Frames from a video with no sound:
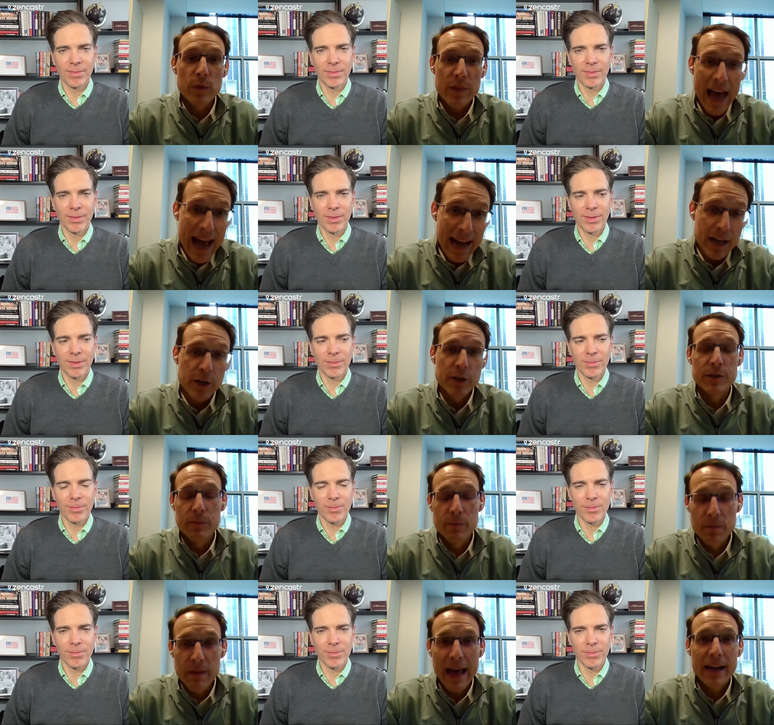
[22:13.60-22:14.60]
Speaker 1: that could
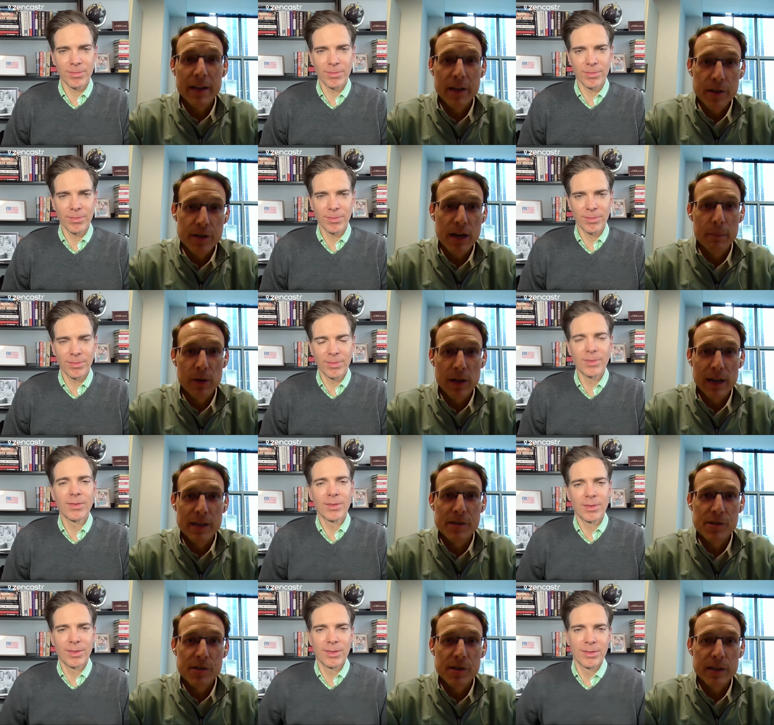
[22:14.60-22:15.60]

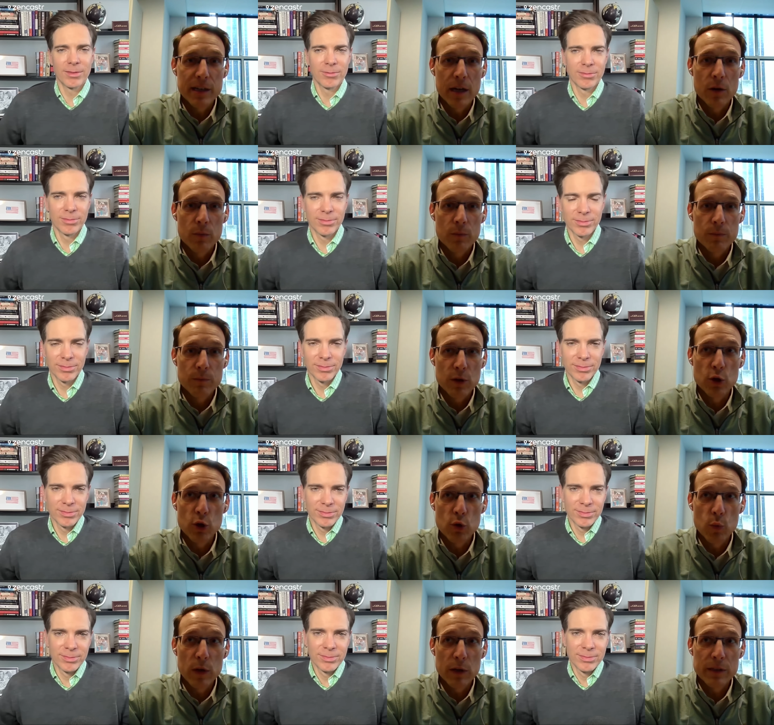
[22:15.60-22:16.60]
jeopardize, you know, the
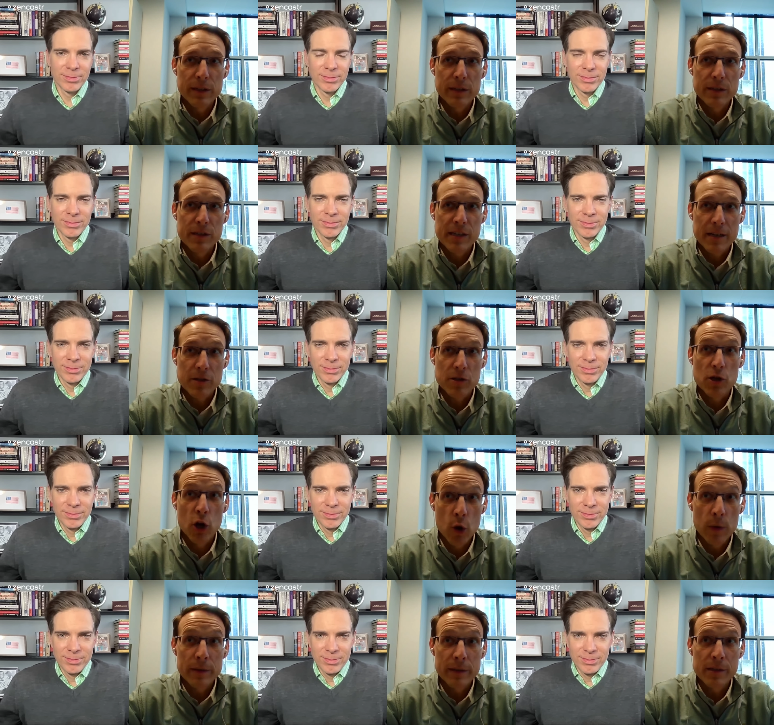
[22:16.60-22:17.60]
goodwill that DeSantis
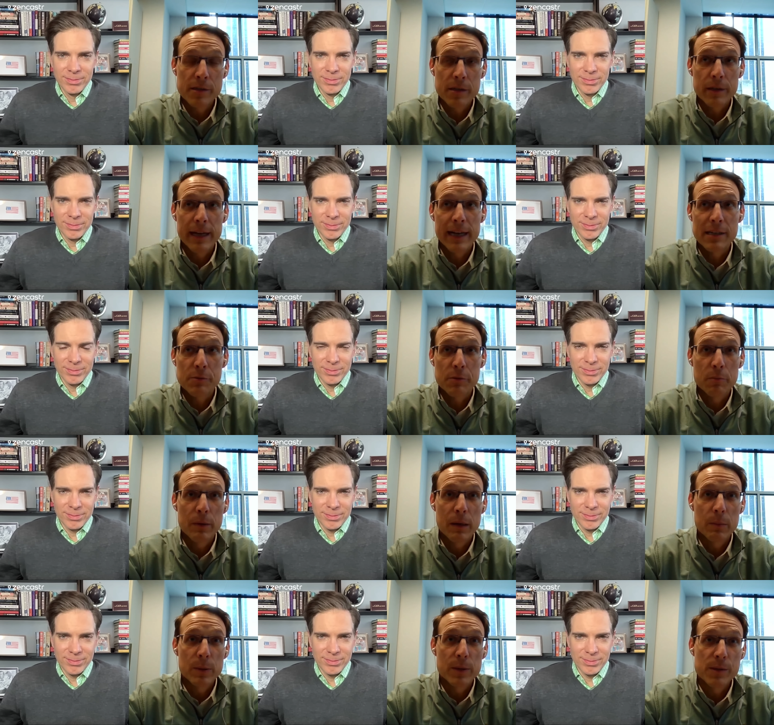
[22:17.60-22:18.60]
currently still has with
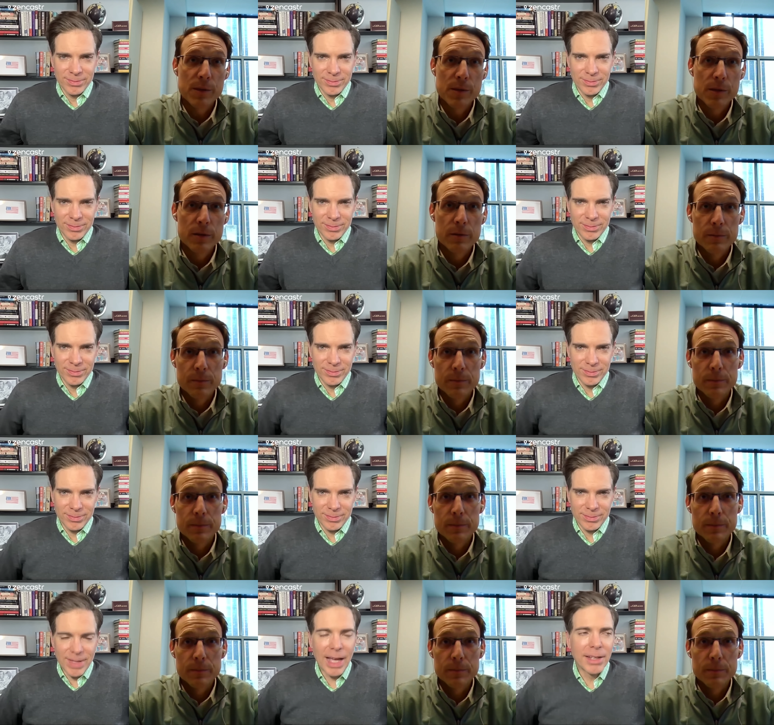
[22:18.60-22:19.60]
Republicans.
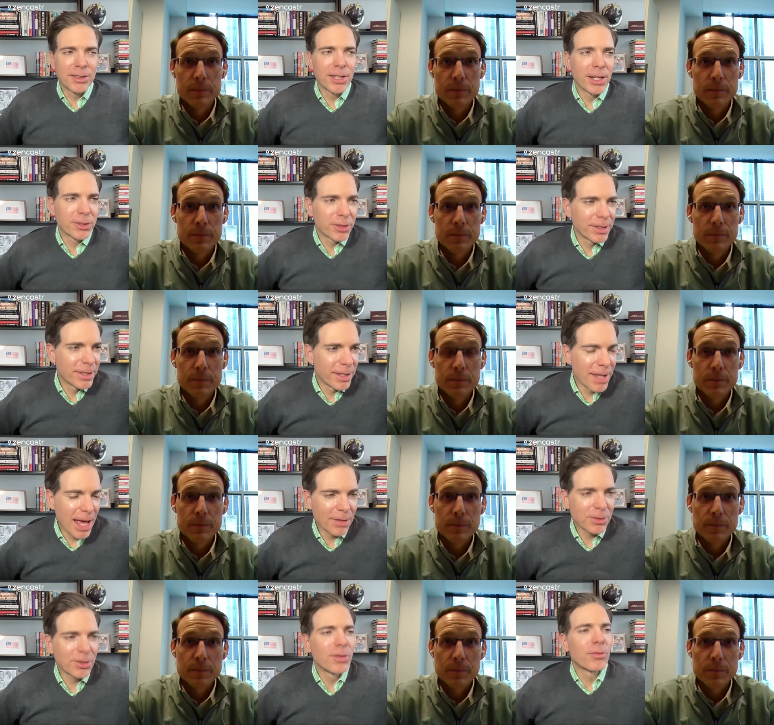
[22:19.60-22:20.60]
Speaker 2: I intentionally didn't
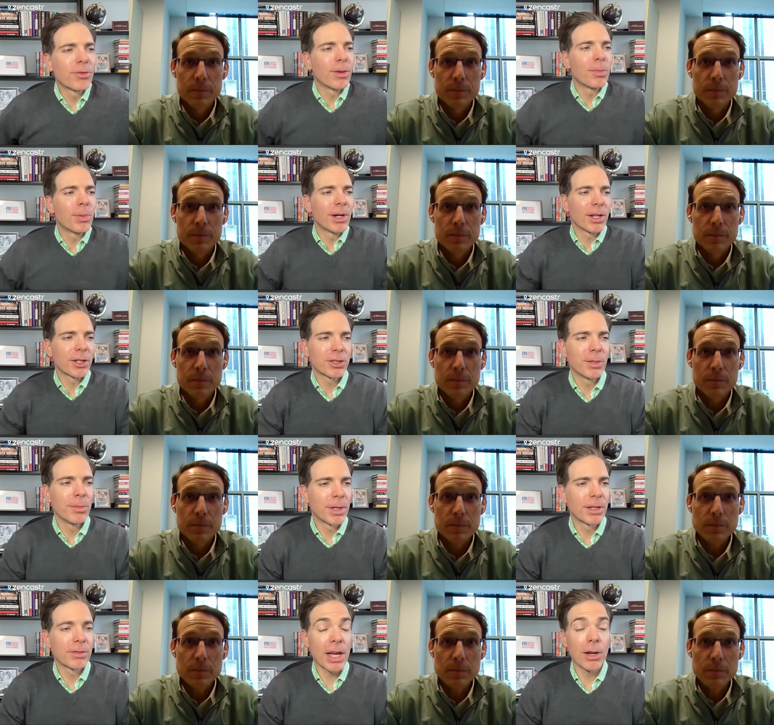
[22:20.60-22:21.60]
ask you for a
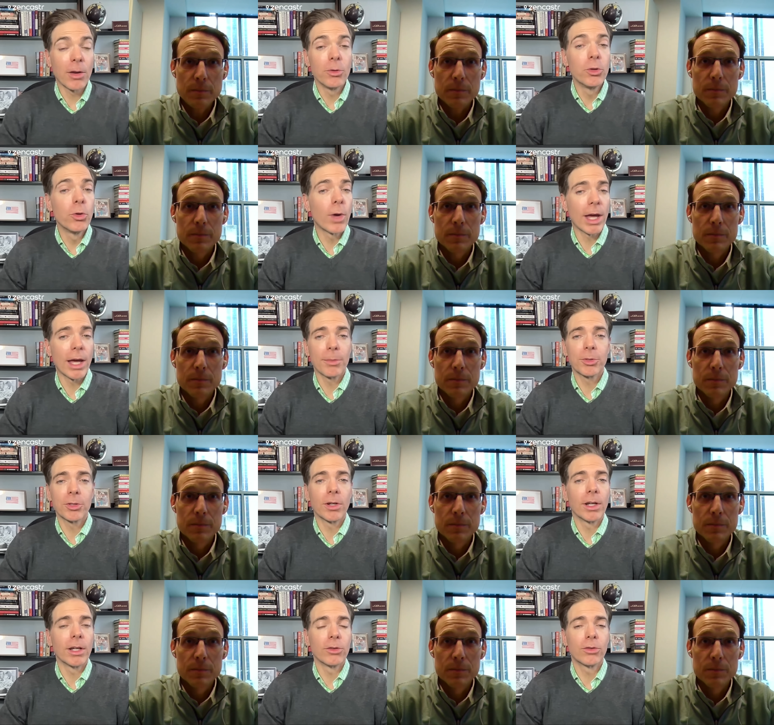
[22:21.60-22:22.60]
prediction because I know New
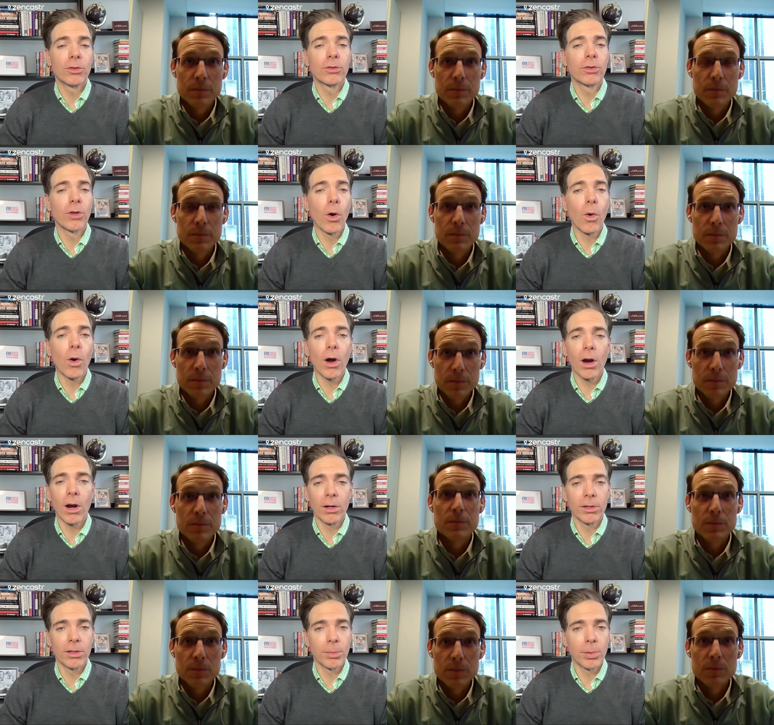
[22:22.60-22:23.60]
Hampshire is so
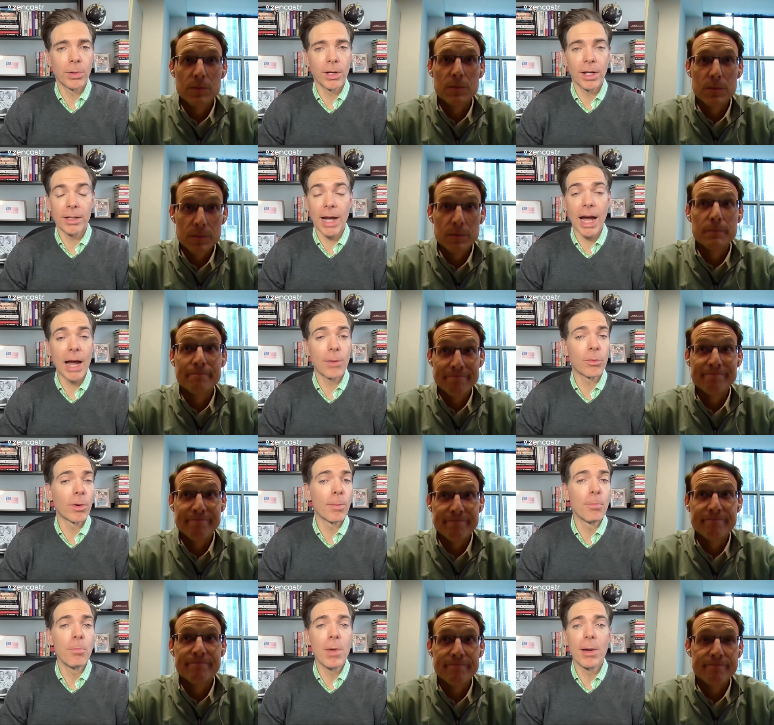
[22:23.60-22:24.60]
hard to predict. I
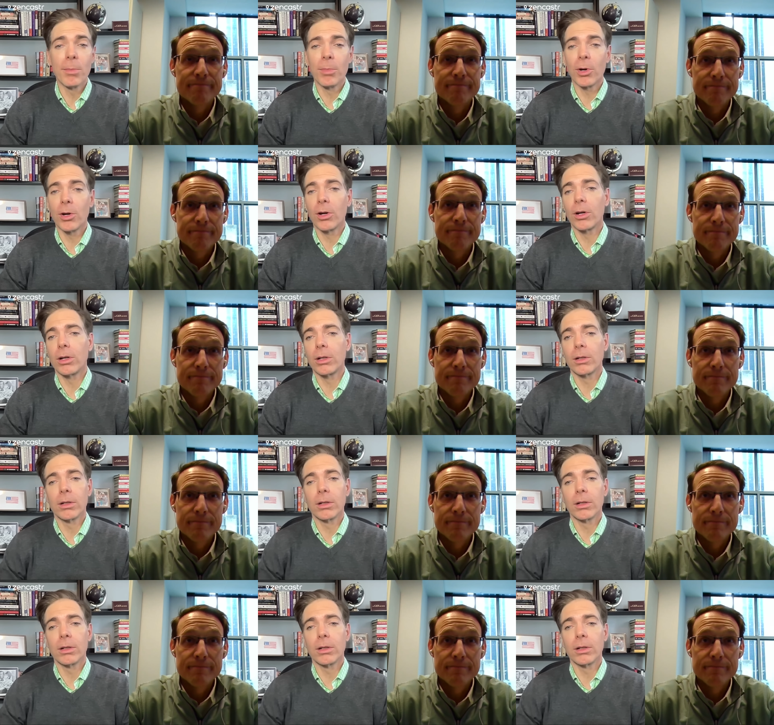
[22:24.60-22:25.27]
remember,